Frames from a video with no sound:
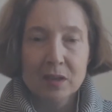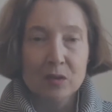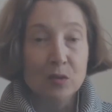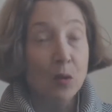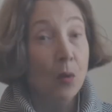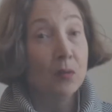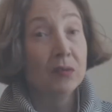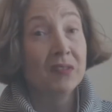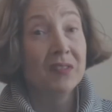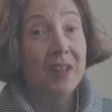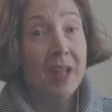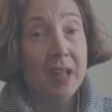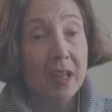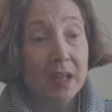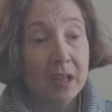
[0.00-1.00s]
Don't
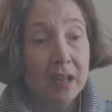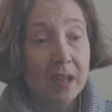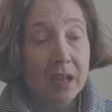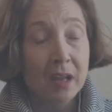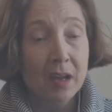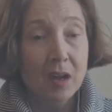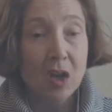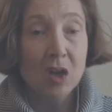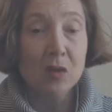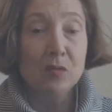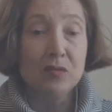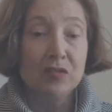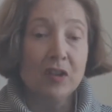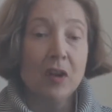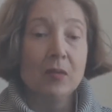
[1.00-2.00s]
say, oh,
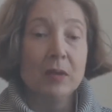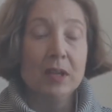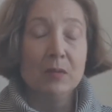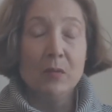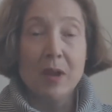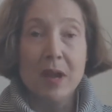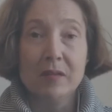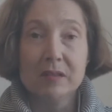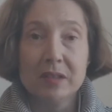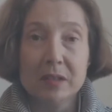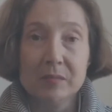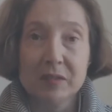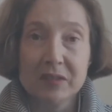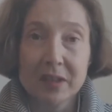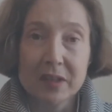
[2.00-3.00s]
sorry, we have a
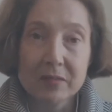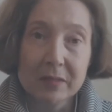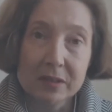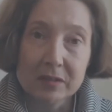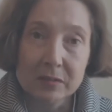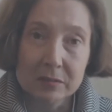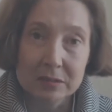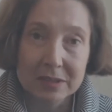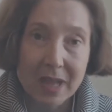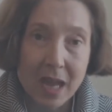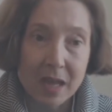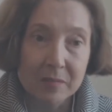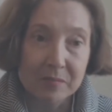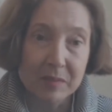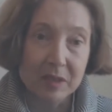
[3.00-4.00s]
10% rental
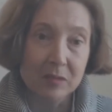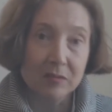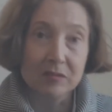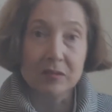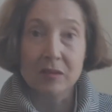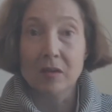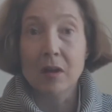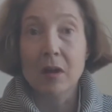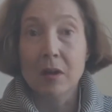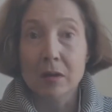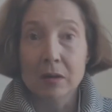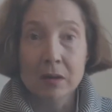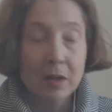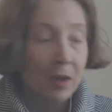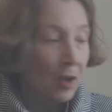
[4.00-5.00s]
cap, because the
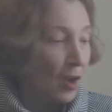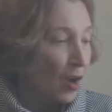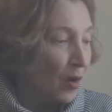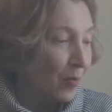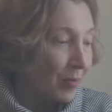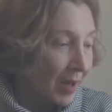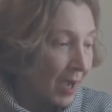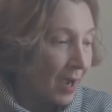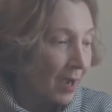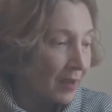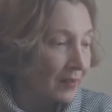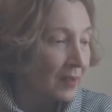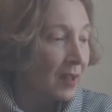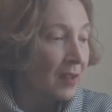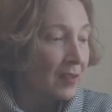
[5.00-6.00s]
law
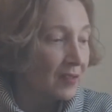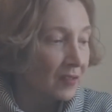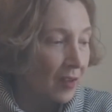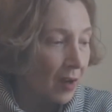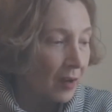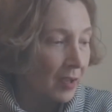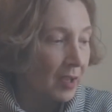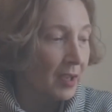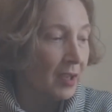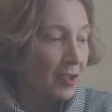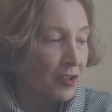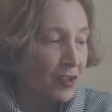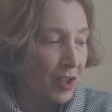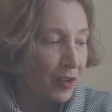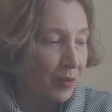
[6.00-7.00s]
applies starting
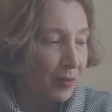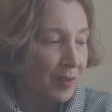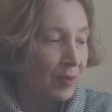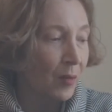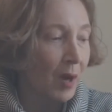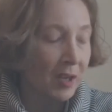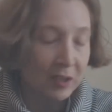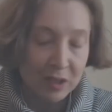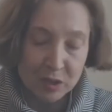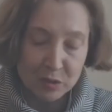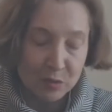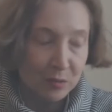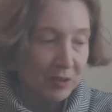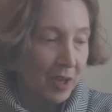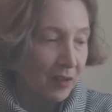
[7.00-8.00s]
January 1,
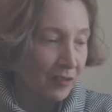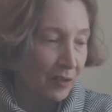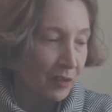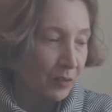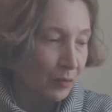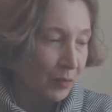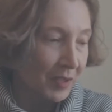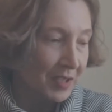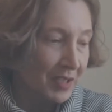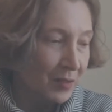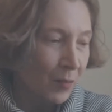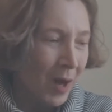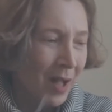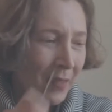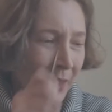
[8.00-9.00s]

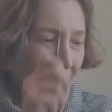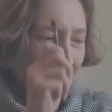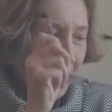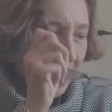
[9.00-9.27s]
2021.